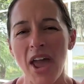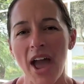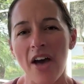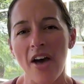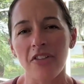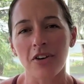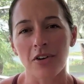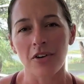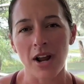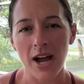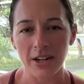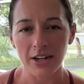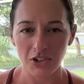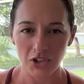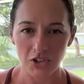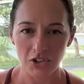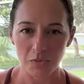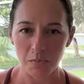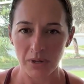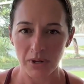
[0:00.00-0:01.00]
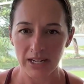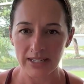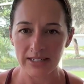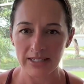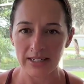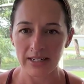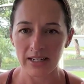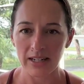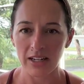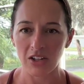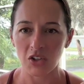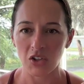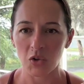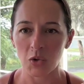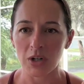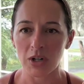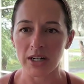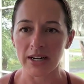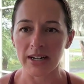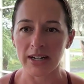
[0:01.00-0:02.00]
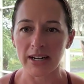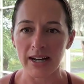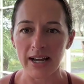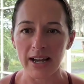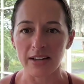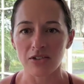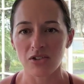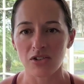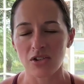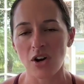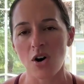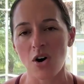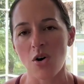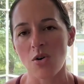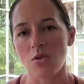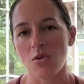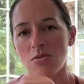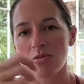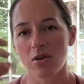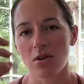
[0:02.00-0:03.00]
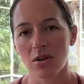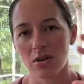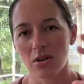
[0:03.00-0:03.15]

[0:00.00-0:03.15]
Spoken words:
and they're not just binding in your gut. So